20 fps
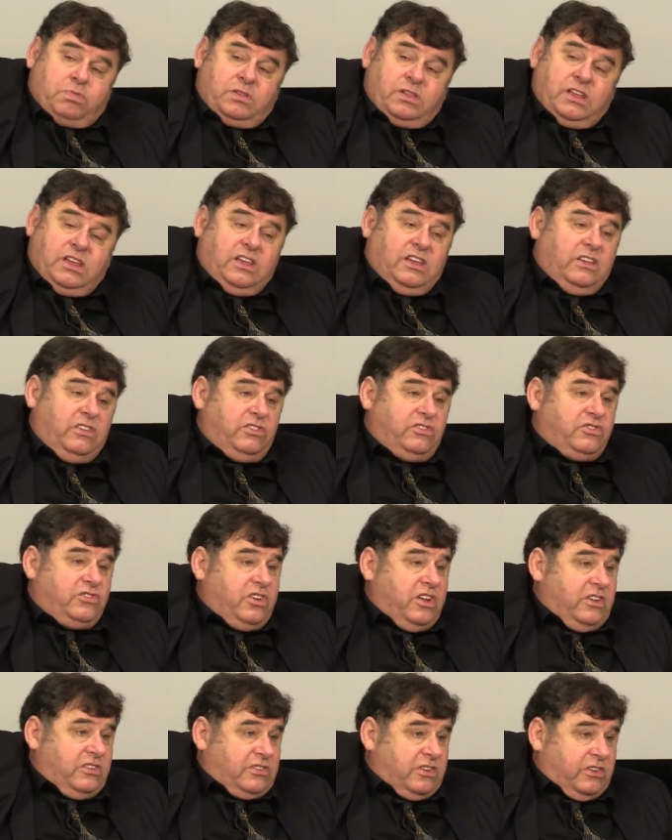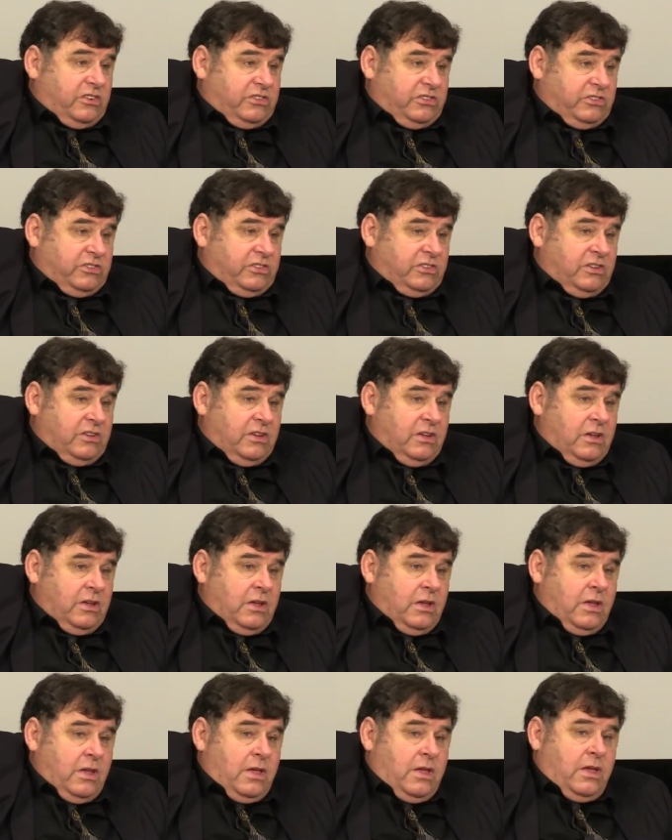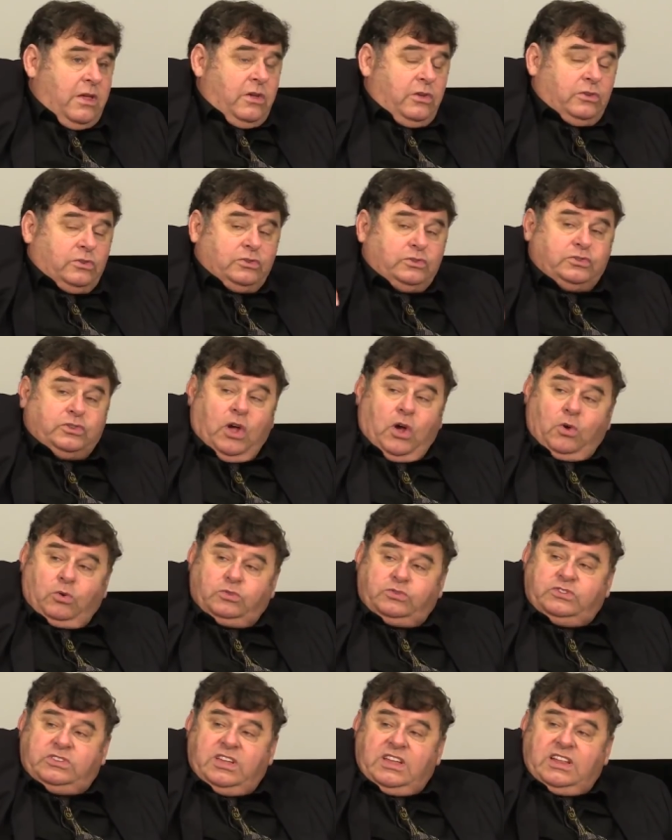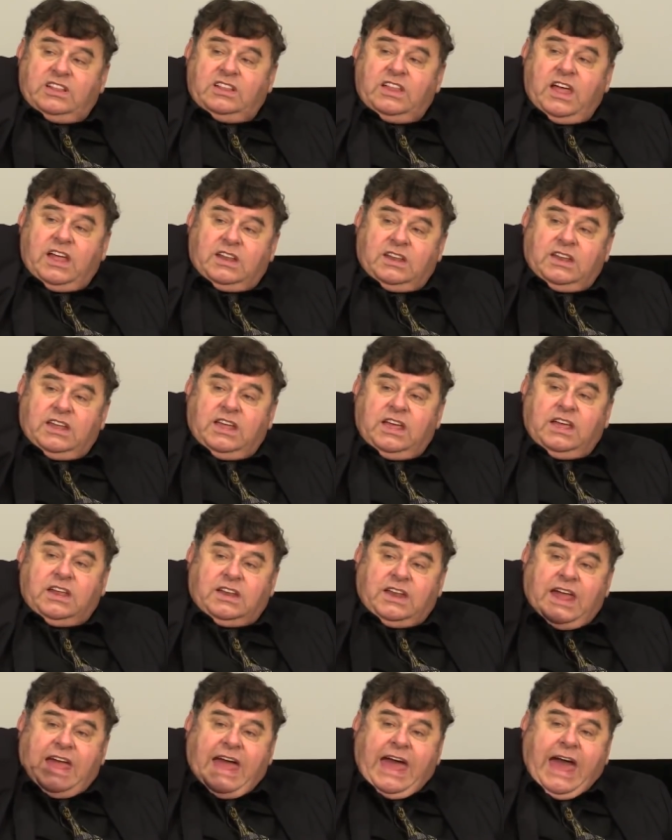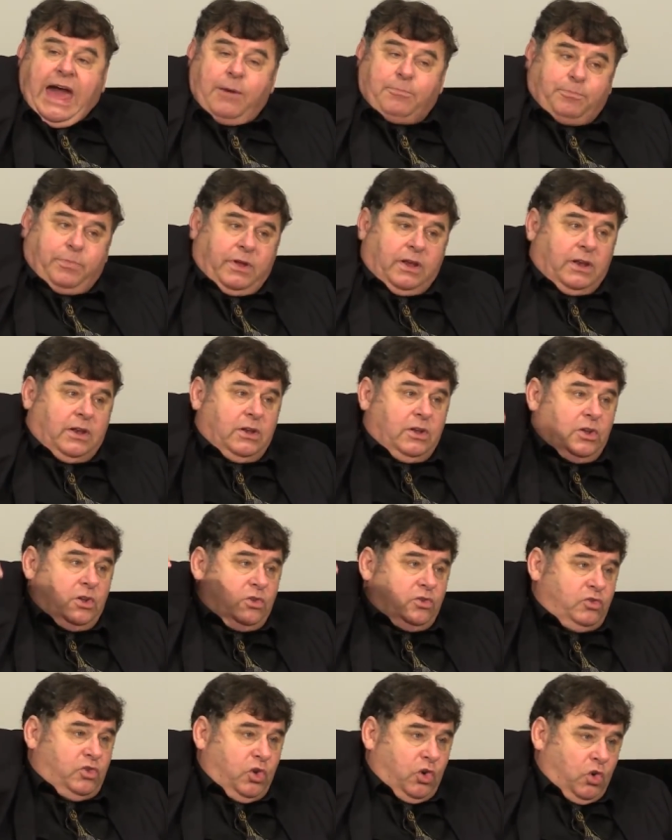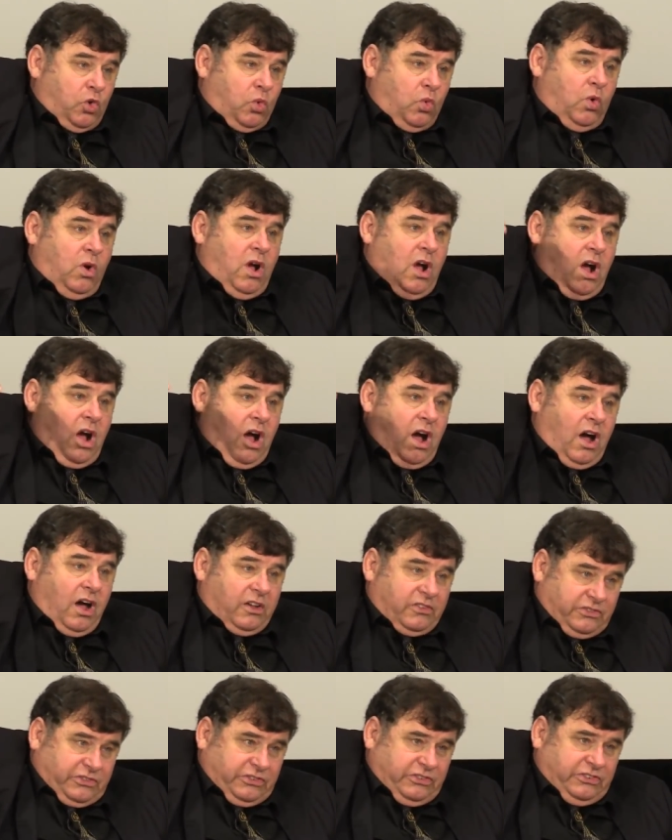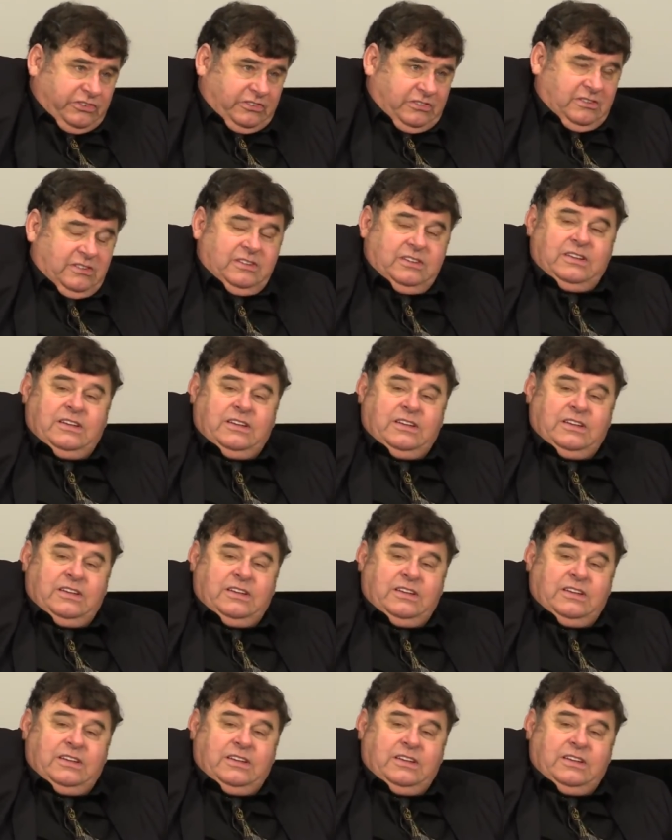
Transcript: Please, Jesus, don't let it happen to us.